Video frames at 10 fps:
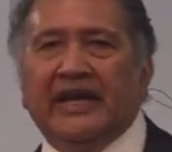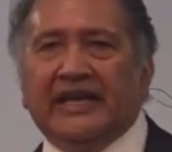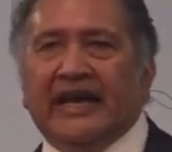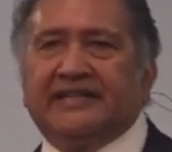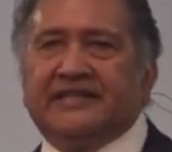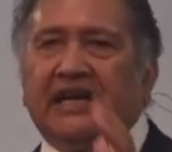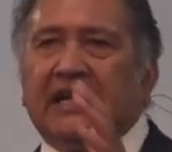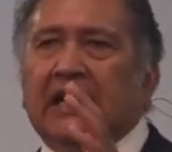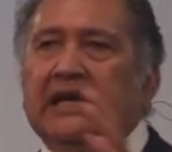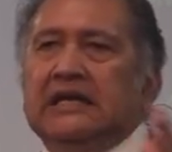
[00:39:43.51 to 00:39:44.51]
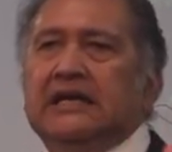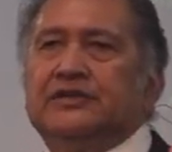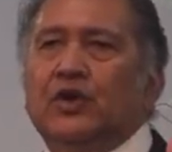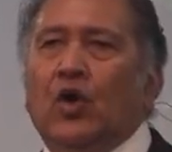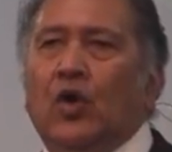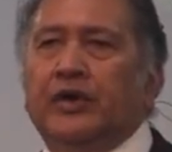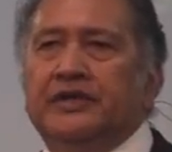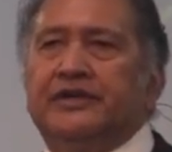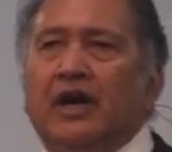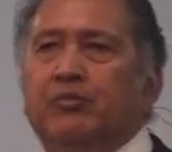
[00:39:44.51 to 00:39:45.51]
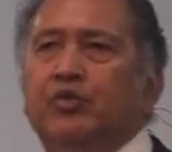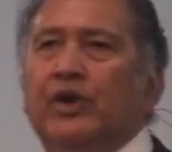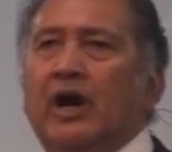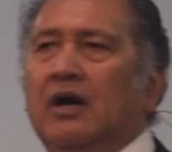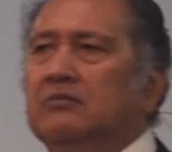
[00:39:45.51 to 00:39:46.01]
He has the cleanest lawn in Takapuna.